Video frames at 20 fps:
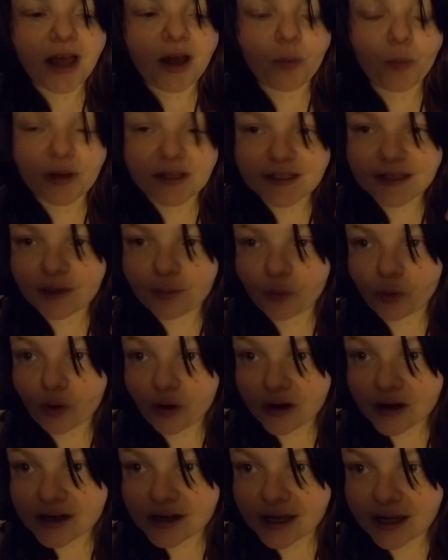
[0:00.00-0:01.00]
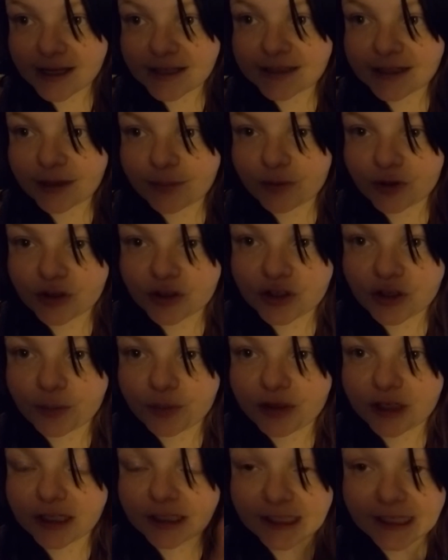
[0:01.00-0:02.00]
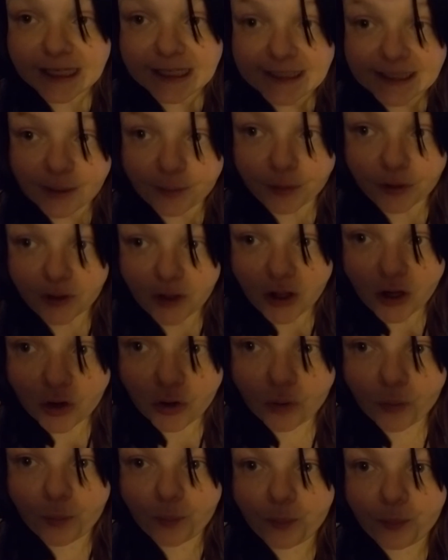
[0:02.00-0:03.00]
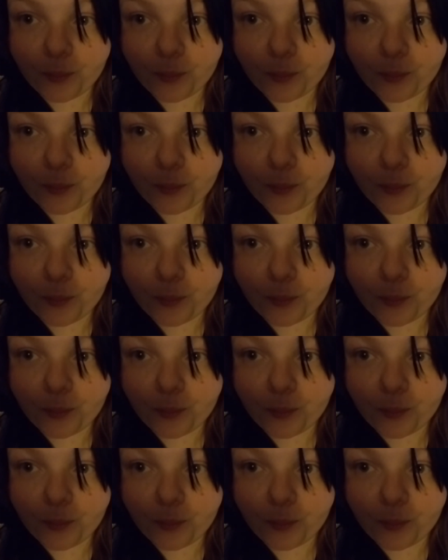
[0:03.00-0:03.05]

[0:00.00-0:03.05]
Once I get more organized, I'm going to start putting links down below.